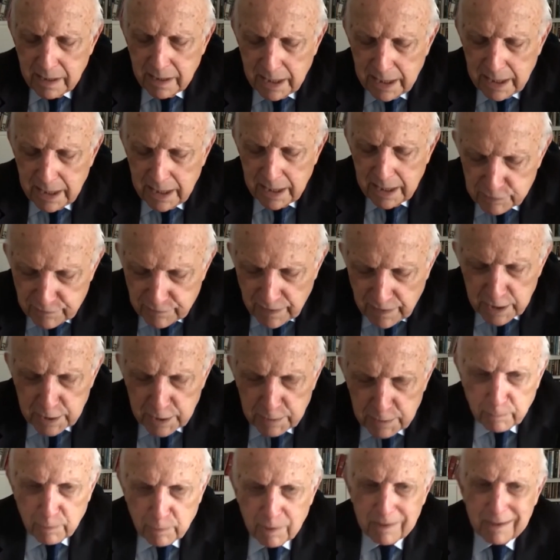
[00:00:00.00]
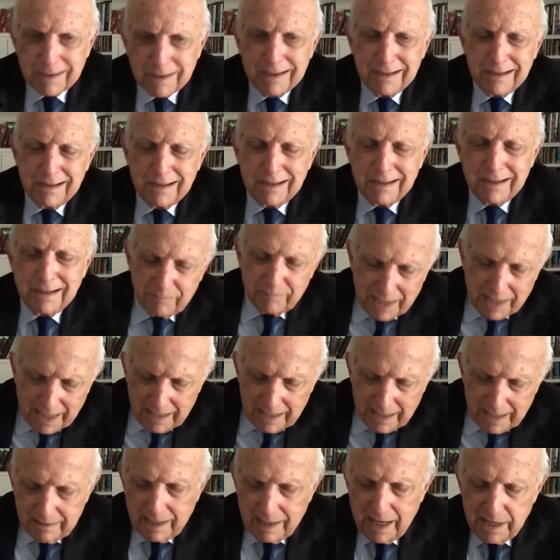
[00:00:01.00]
is Facebook
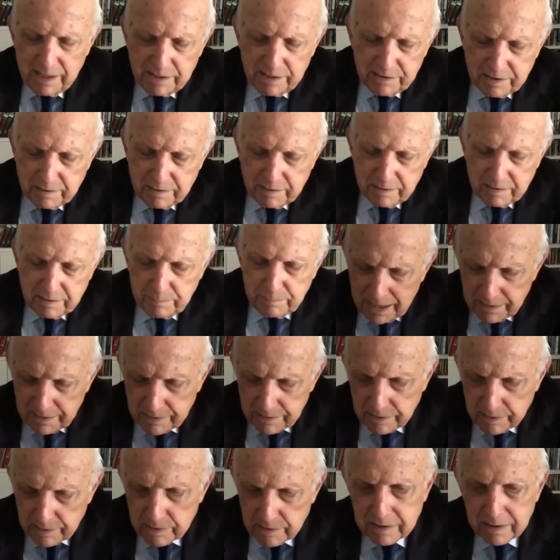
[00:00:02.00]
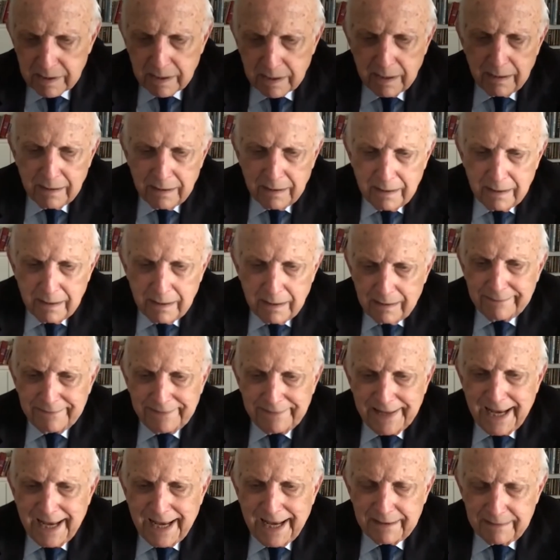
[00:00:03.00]
and its competitors
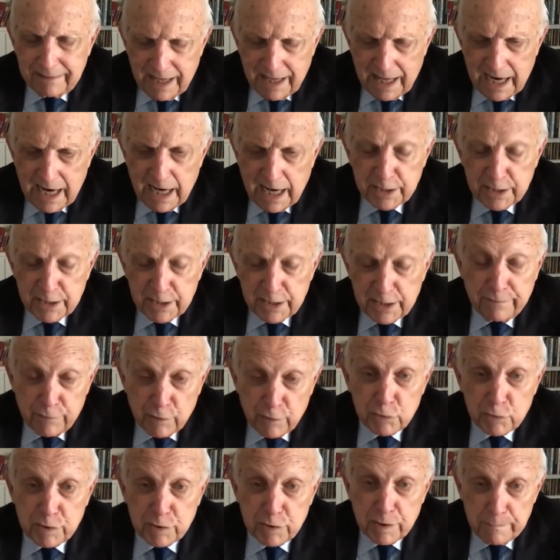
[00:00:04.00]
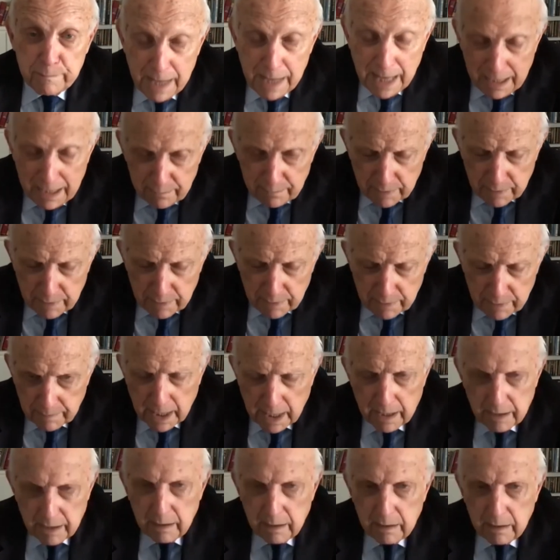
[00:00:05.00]
that as a First Amendment
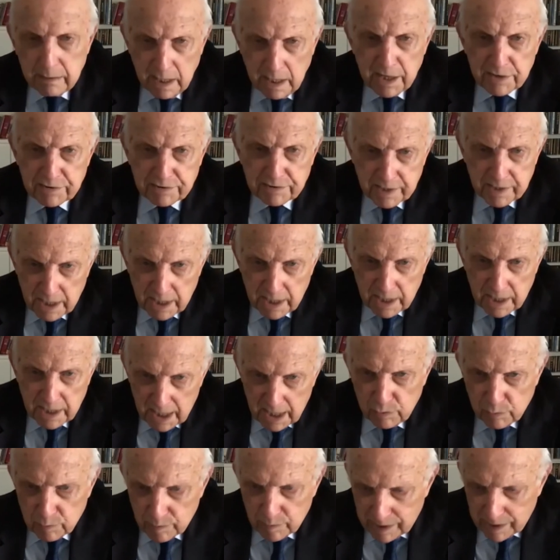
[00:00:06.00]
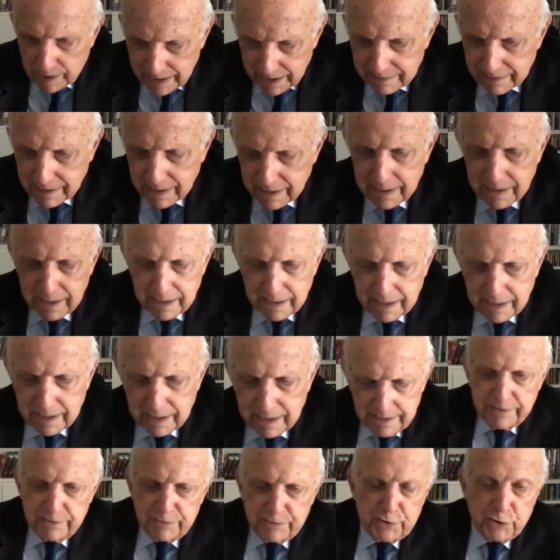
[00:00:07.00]
matter, yes, they have the right
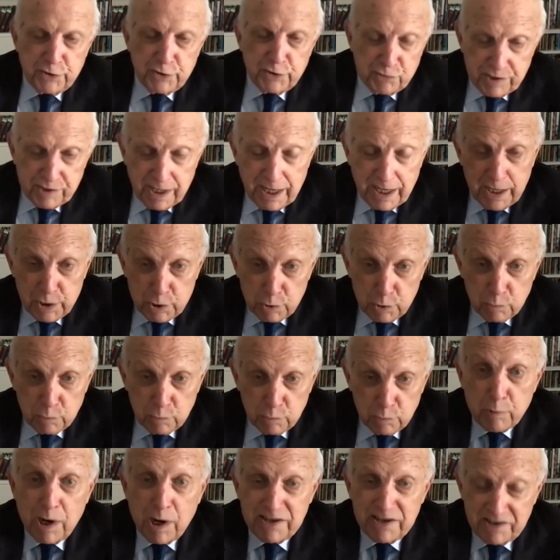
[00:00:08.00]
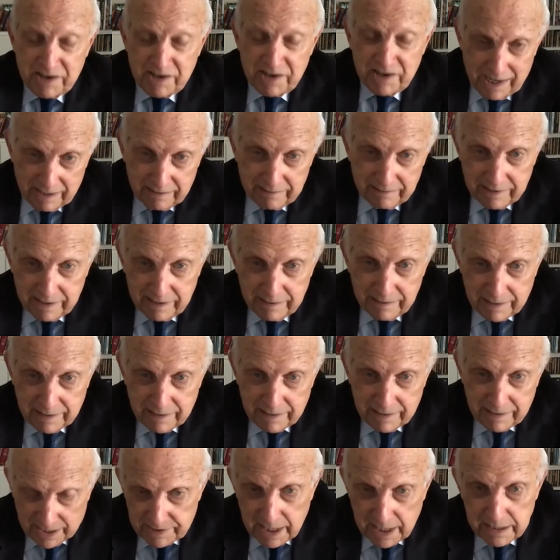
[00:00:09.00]
to say to a president,
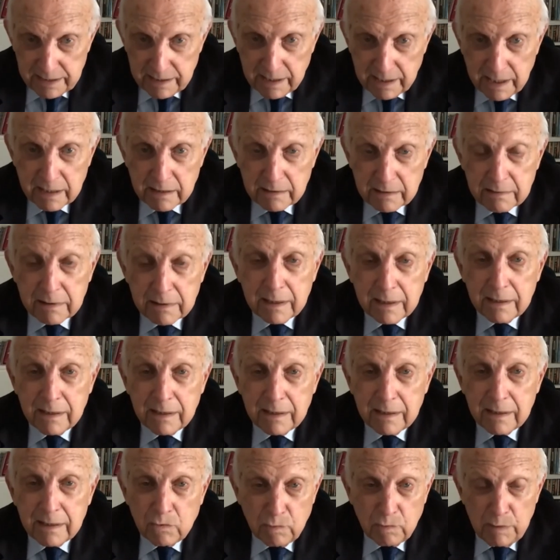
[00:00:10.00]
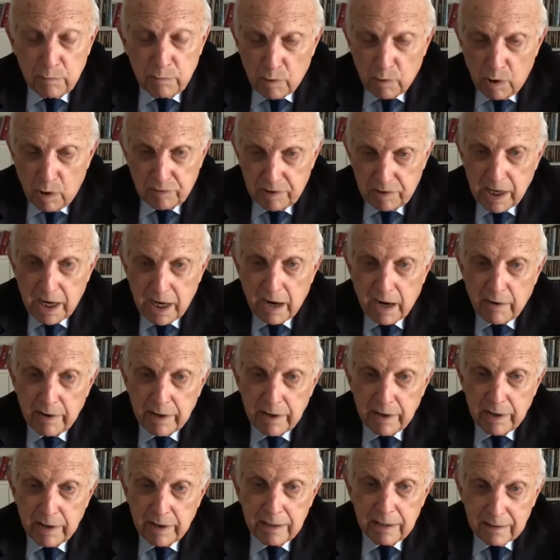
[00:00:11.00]
as they did, we won't
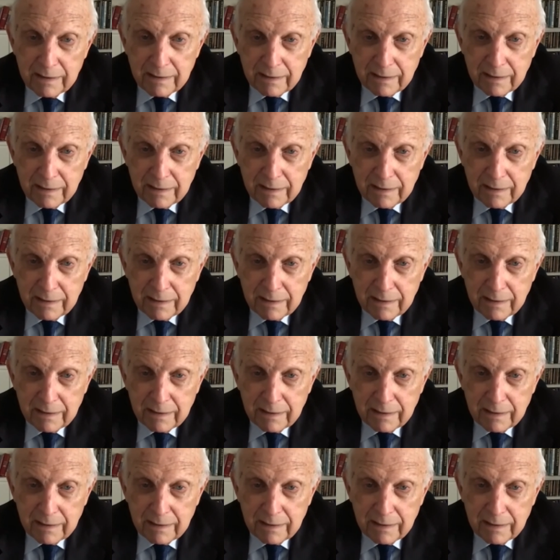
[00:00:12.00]
carry